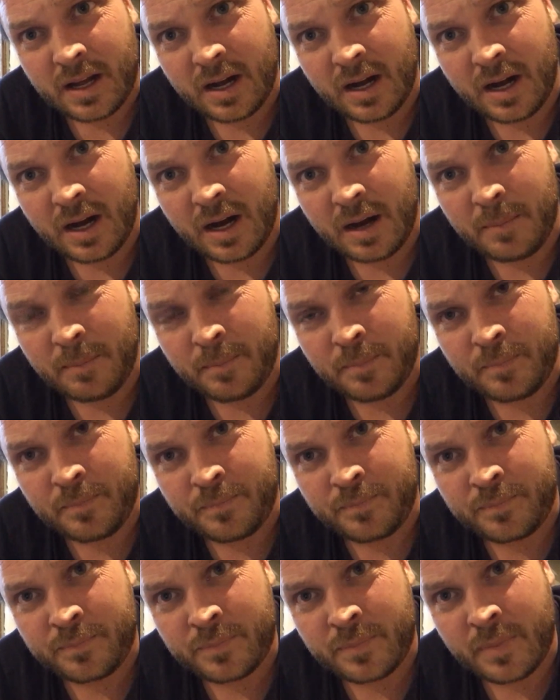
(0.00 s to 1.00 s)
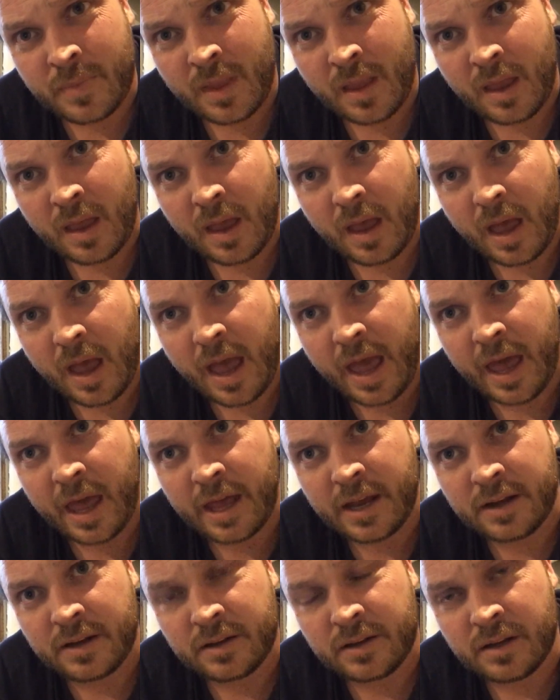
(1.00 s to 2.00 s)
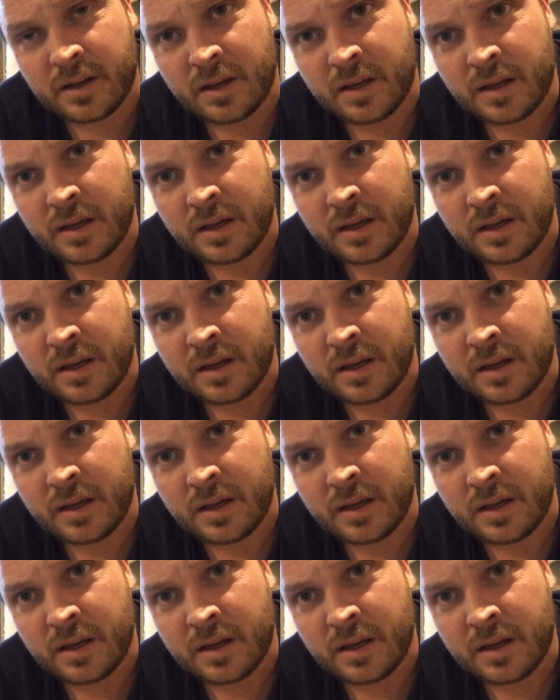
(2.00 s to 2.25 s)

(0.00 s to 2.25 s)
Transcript: um, and